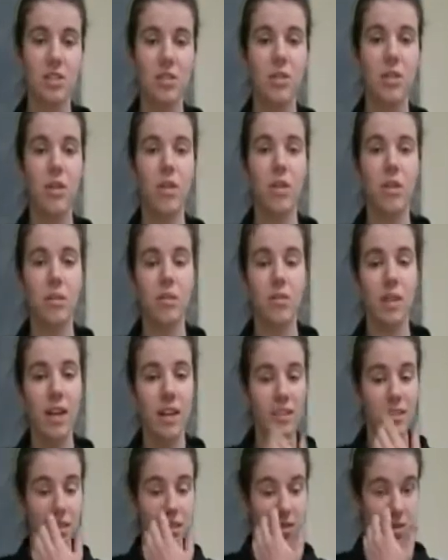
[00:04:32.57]
to the
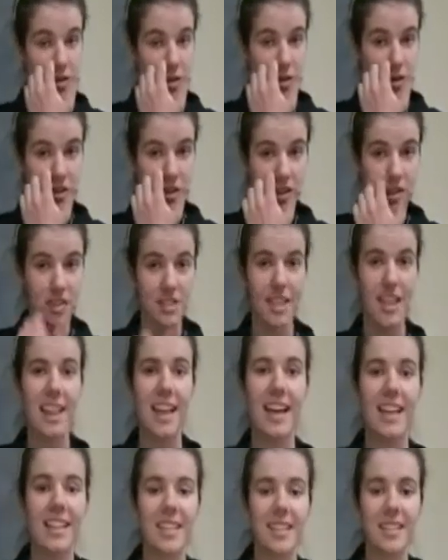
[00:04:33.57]
vital organs
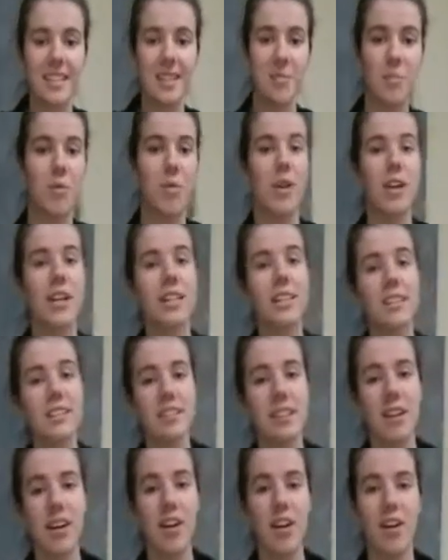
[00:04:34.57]
like the
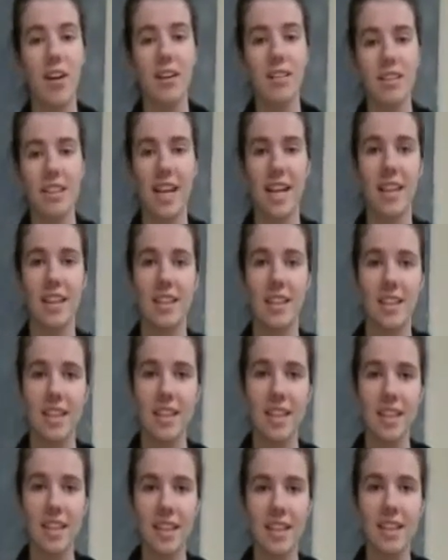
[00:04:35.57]
brain, the heart, and the
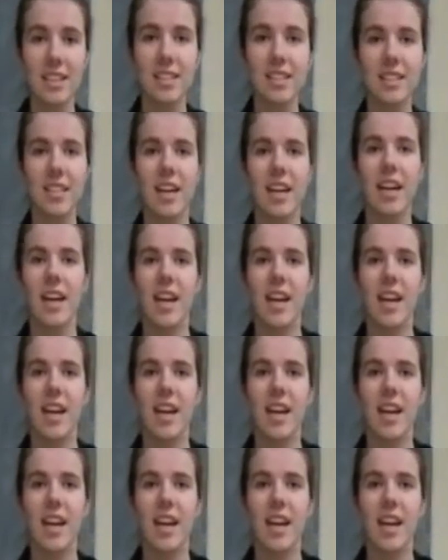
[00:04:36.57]
kidneys,